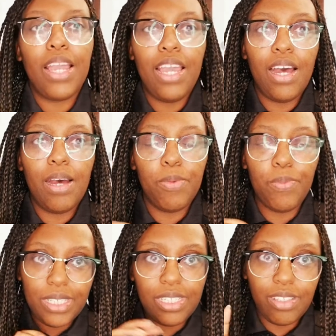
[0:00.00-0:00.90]
It
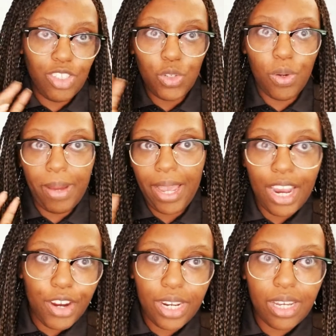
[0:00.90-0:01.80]
wasn't doing my
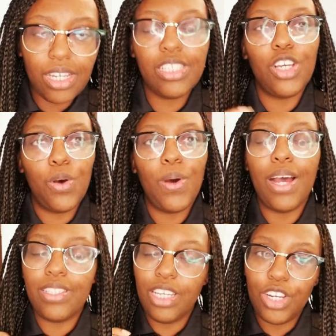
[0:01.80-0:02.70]
hair any good. So I
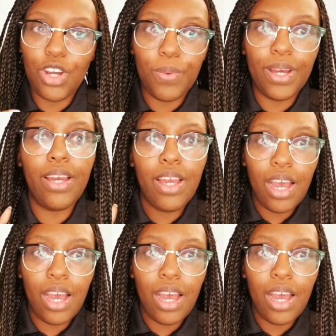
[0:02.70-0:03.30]
said, you know what?